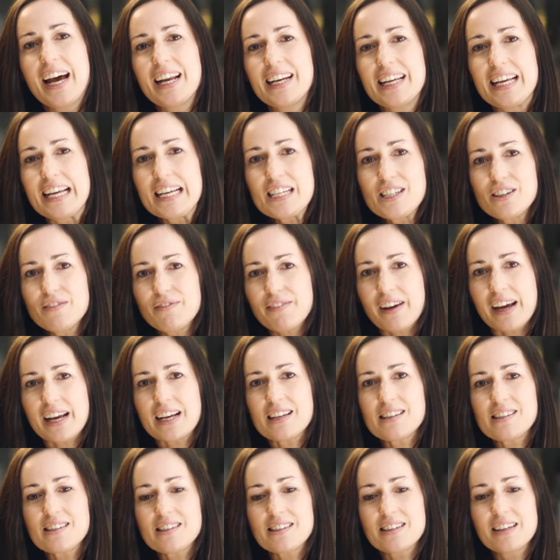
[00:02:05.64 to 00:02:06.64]
An
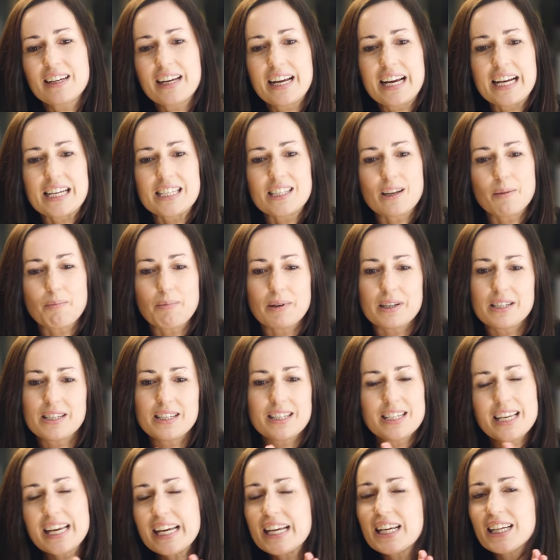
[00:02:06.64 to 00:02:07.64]
interface is a
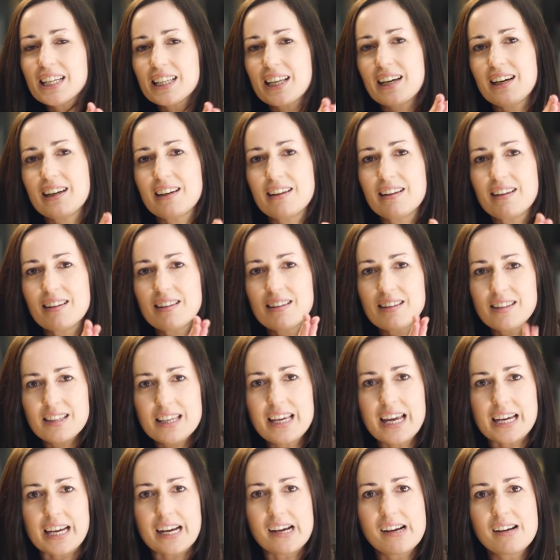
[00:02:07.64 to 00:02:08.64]
particular
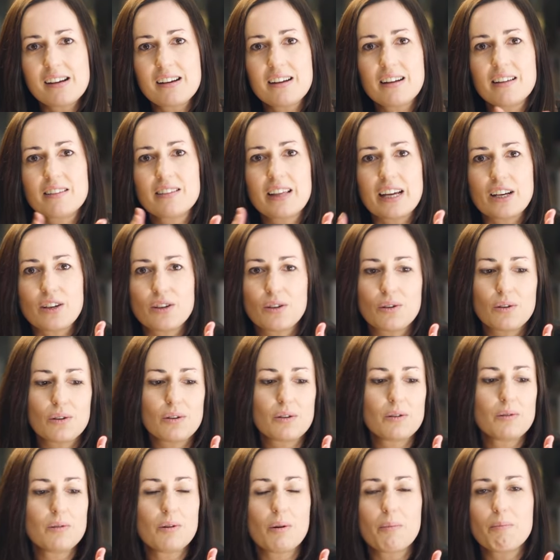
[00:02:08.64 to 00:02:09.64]
thing that
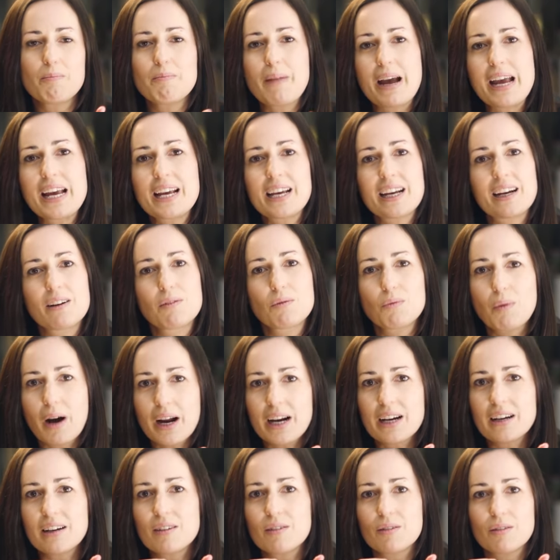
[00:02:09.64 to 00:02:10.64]
you make
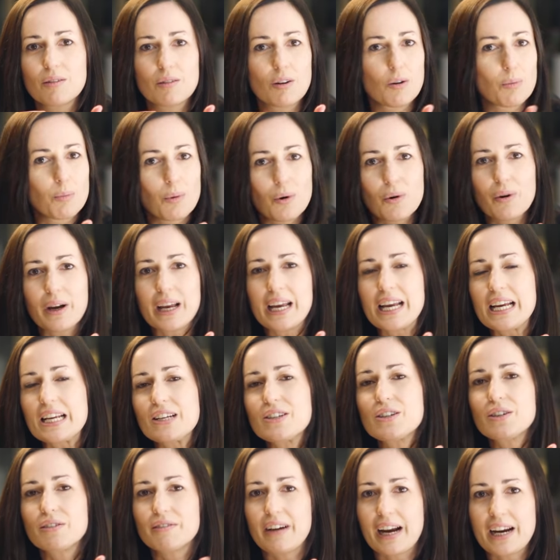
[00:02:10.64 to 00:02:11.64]
one or more
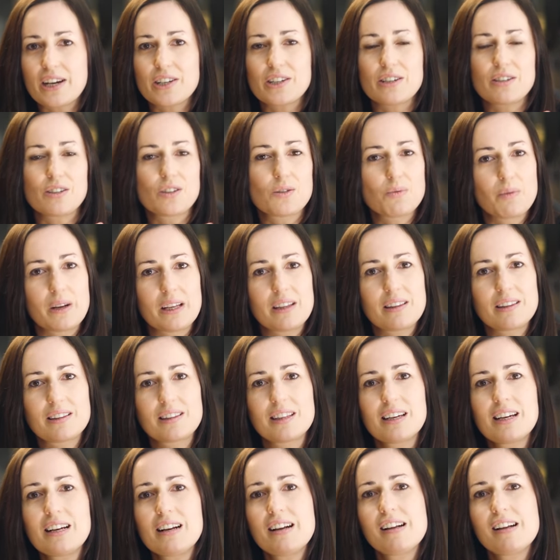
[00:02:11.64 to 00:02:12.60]
interactions with.